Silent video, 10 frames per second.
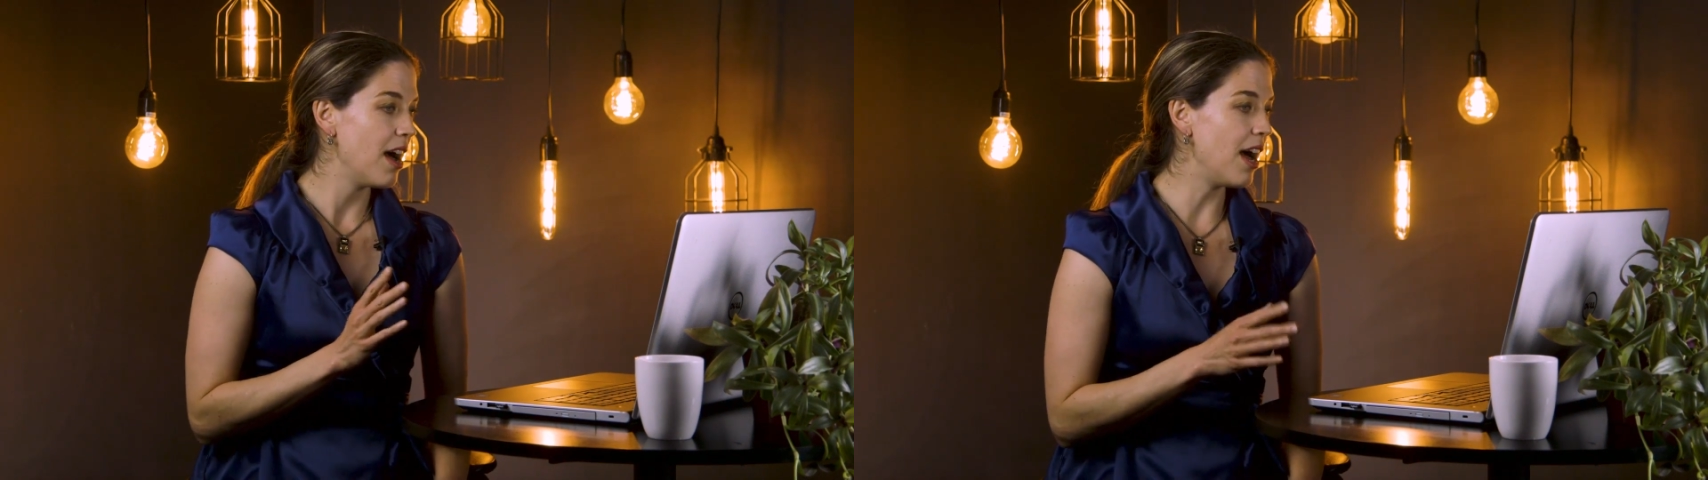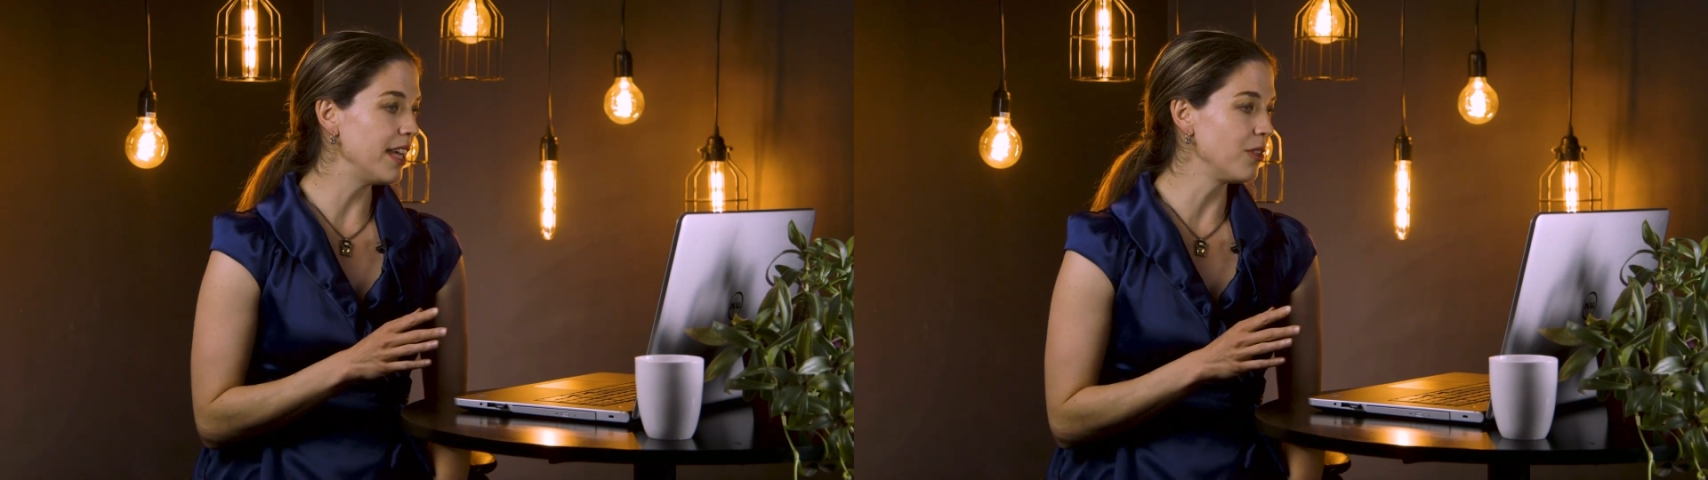
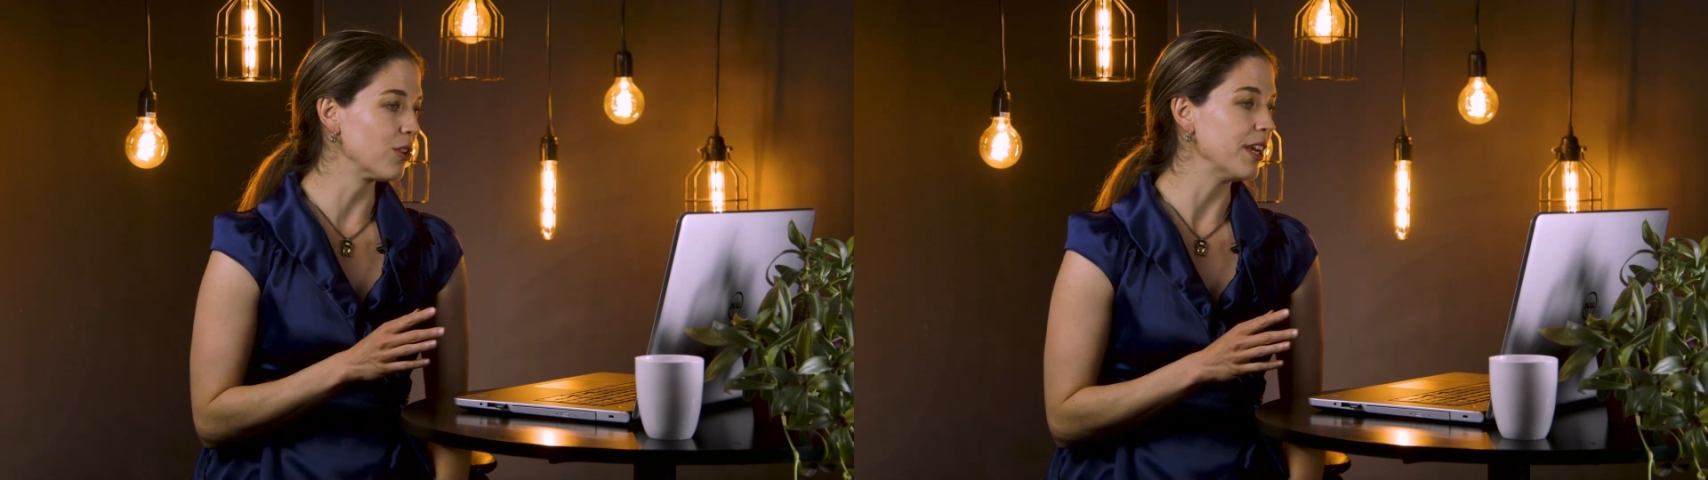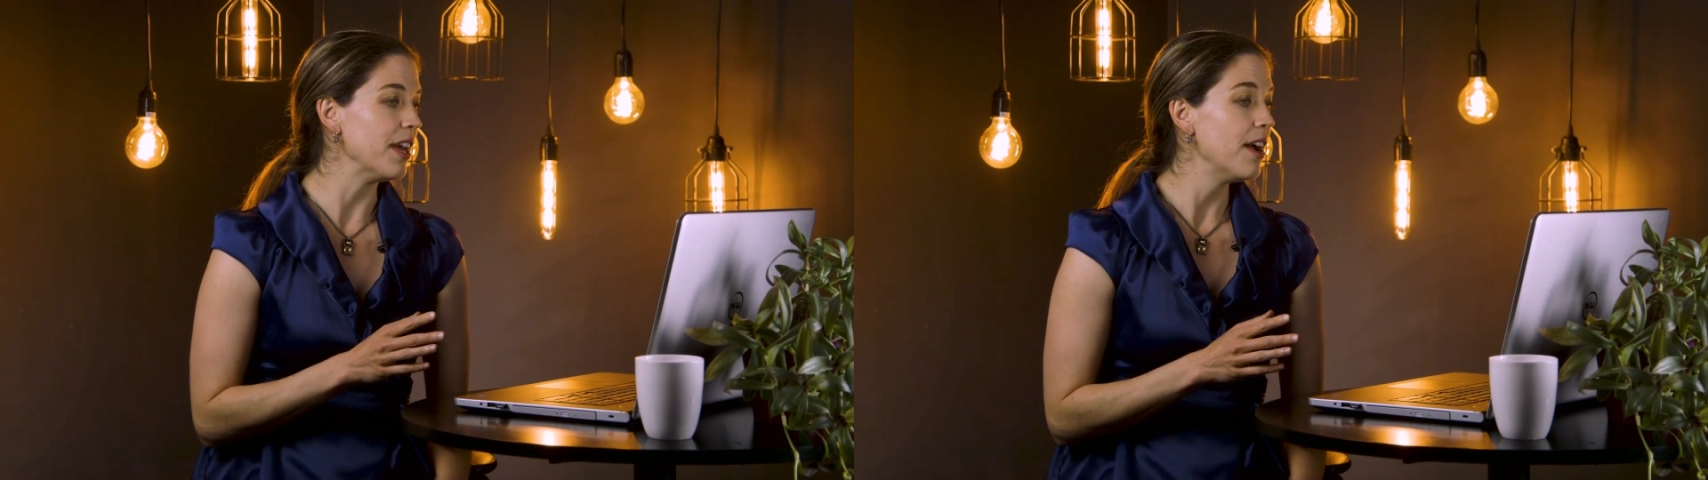Hi,
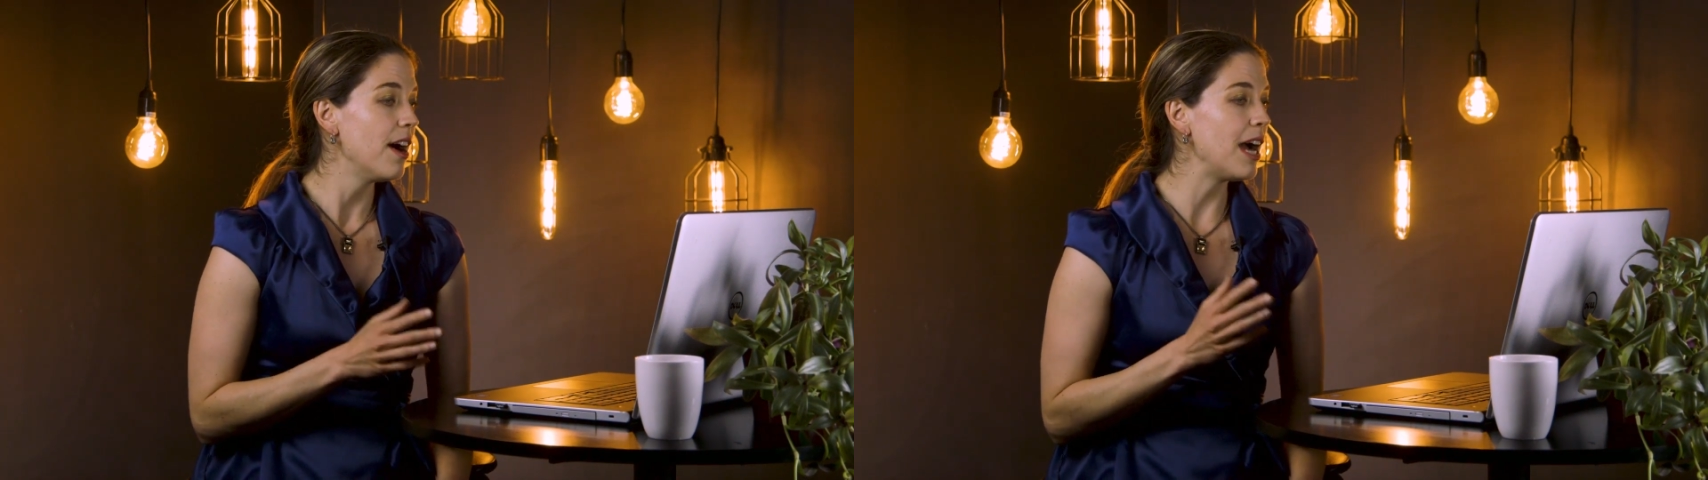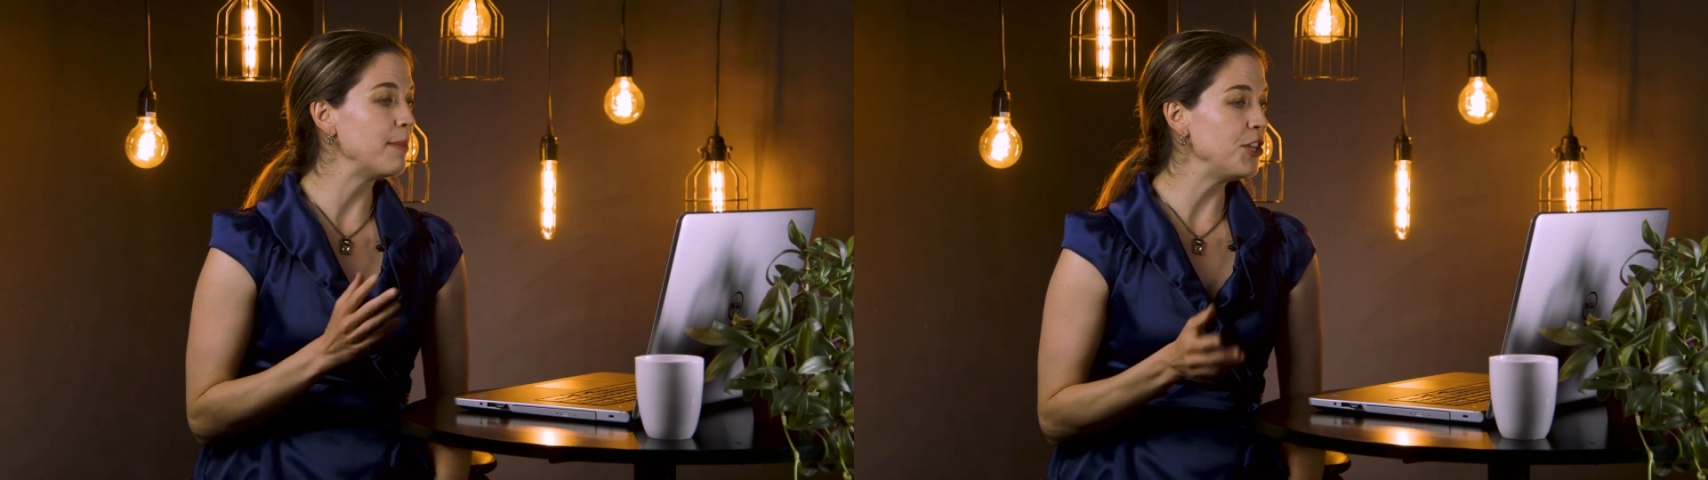Lauren.
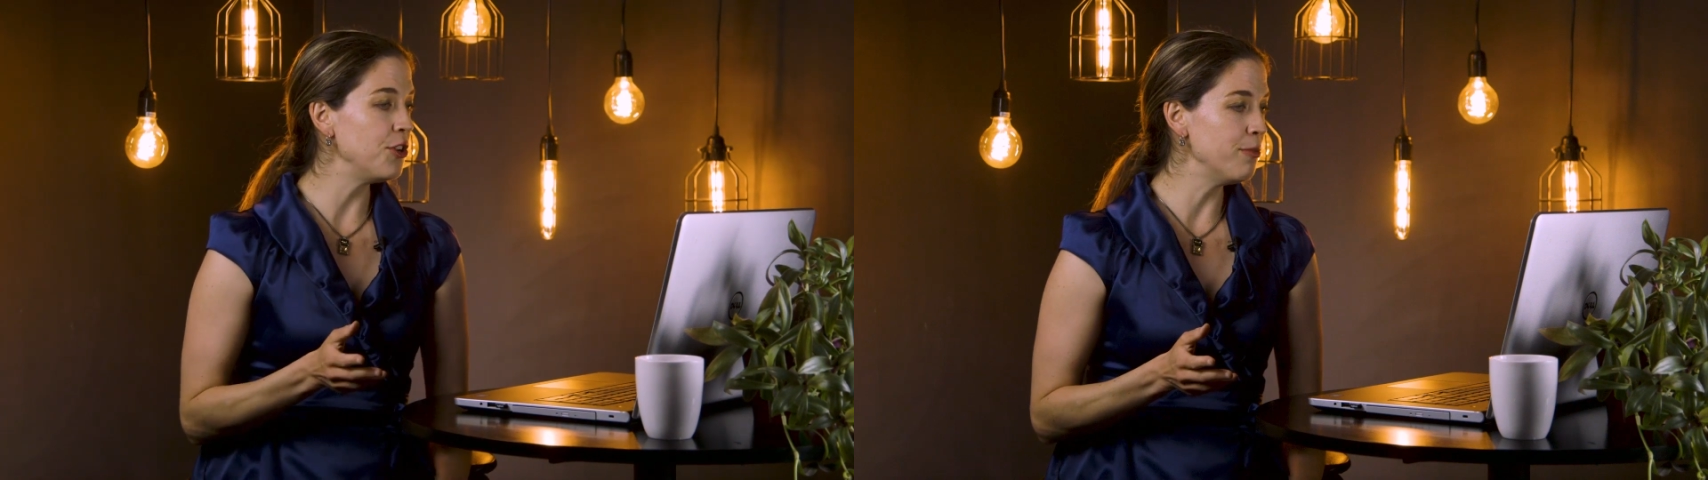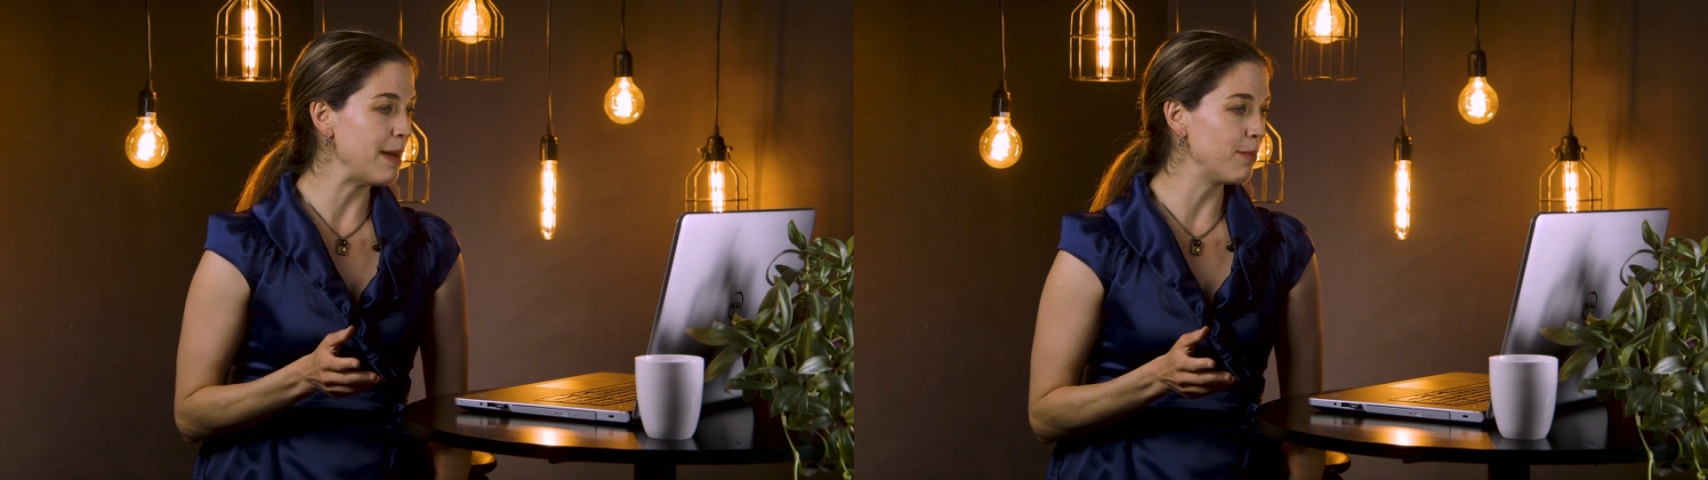I'm a
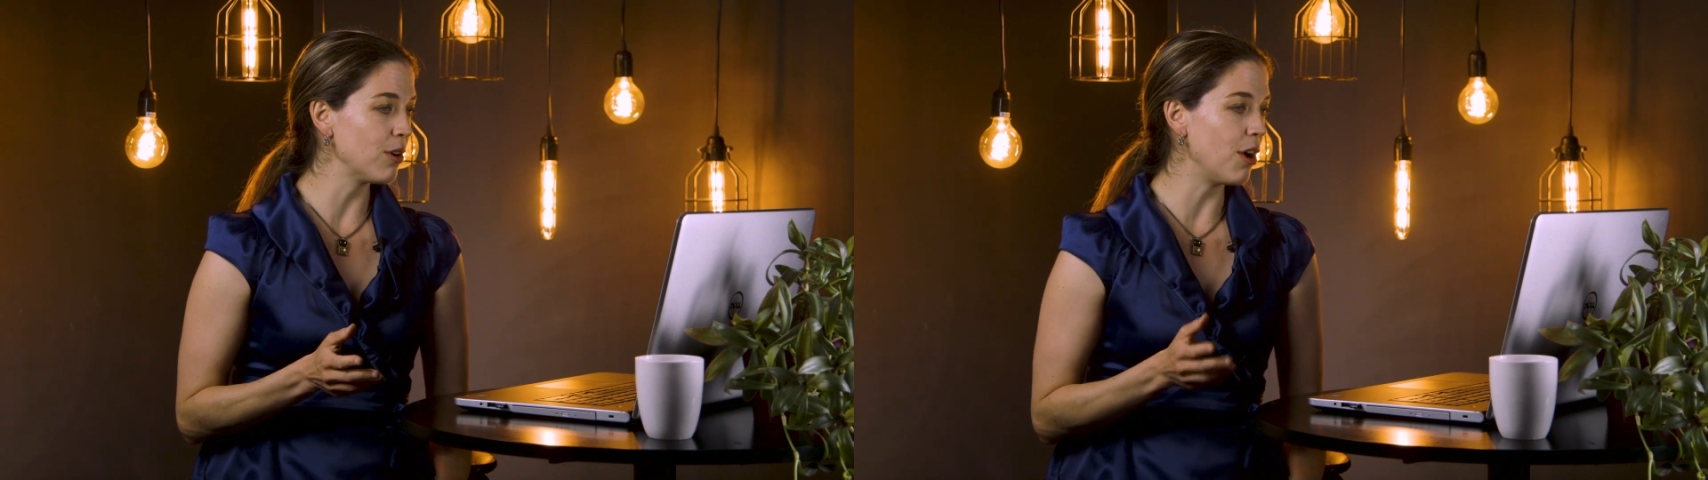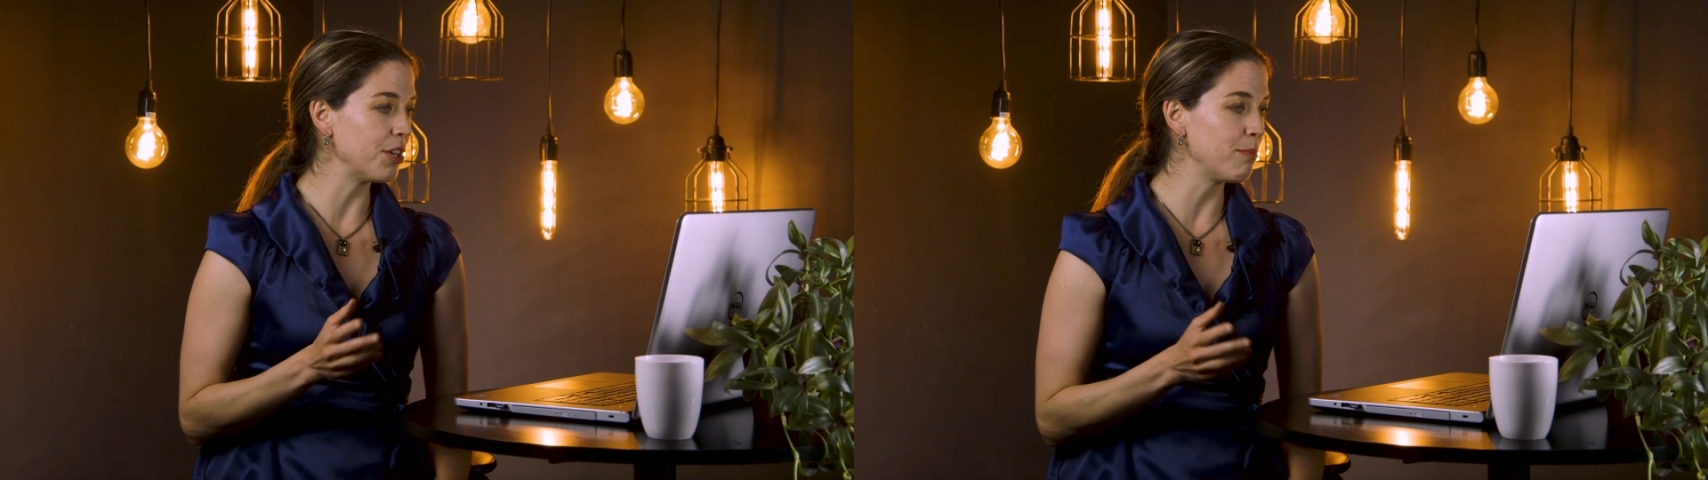new
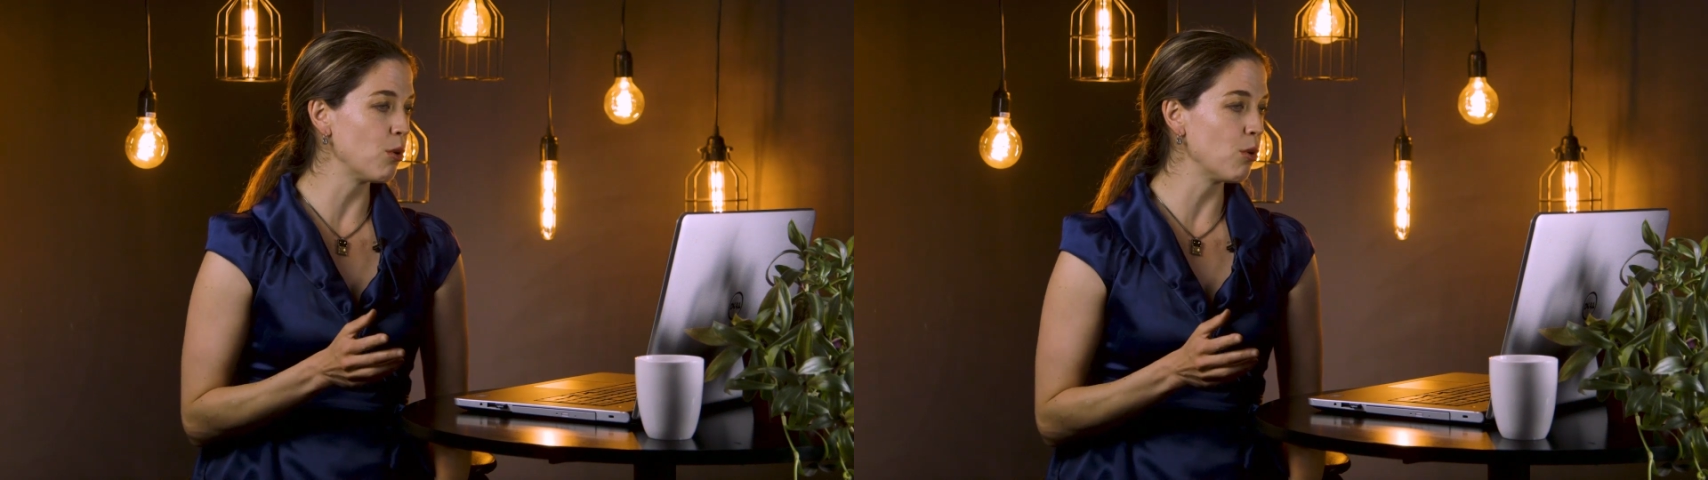member on a